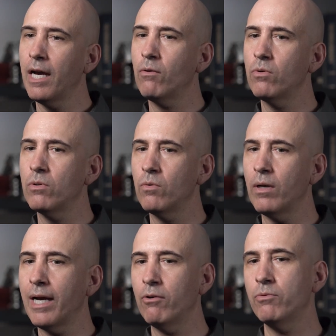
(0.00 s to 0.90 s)
How
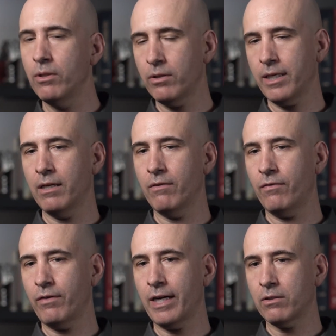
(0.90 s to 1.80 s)
would we look at a
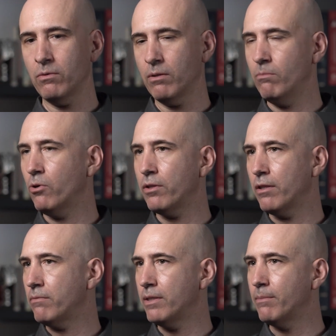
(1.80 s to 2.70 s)
fractal with more
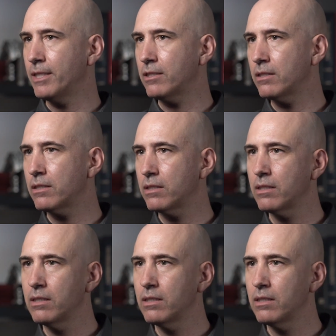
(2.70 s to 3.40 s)
than 3 dimensions?